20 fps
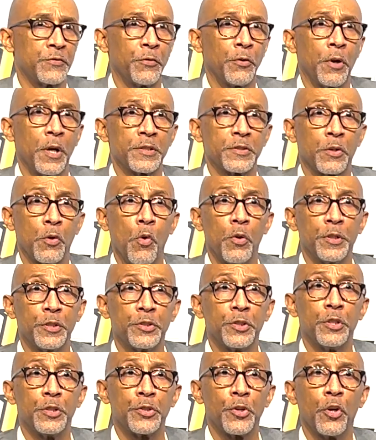for us going
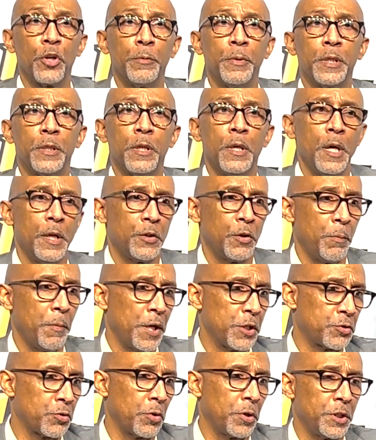into the tournament to
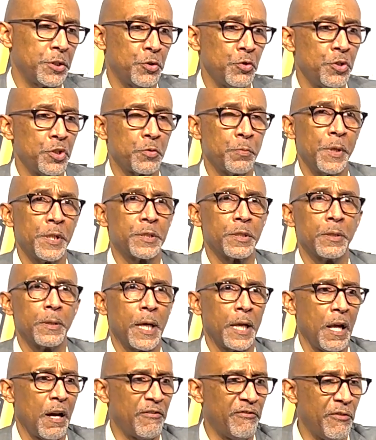make sure, as you just mentioned,
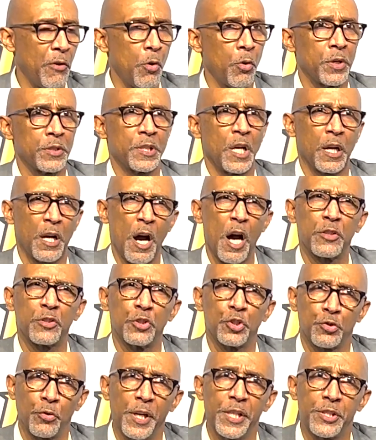that our focus, our
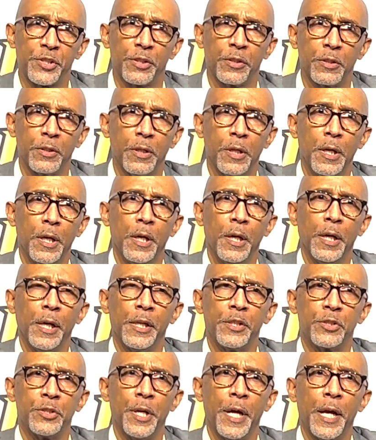concentration
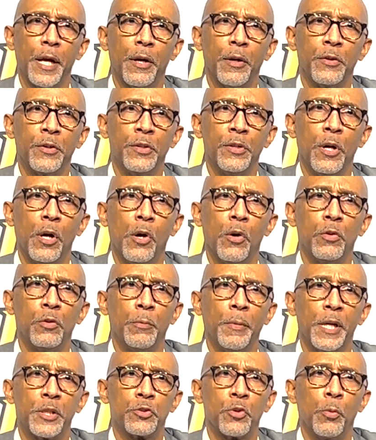is there, you know, to
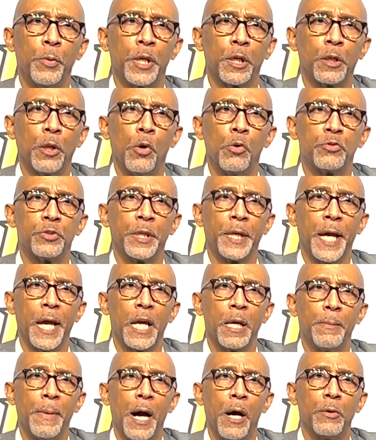make sure we close the
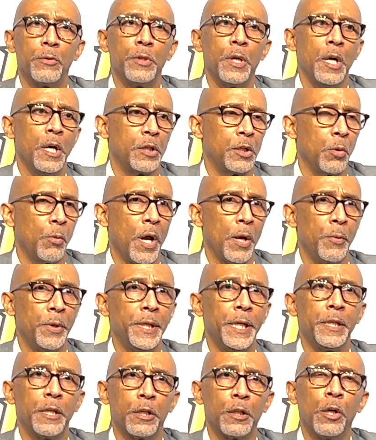game out the way we
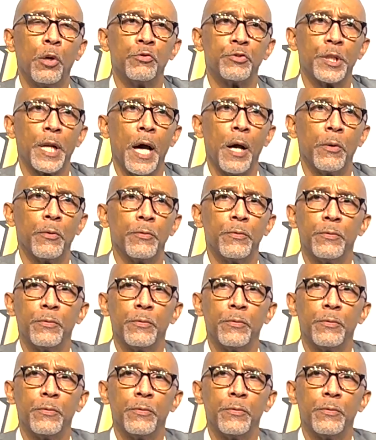need to close it out.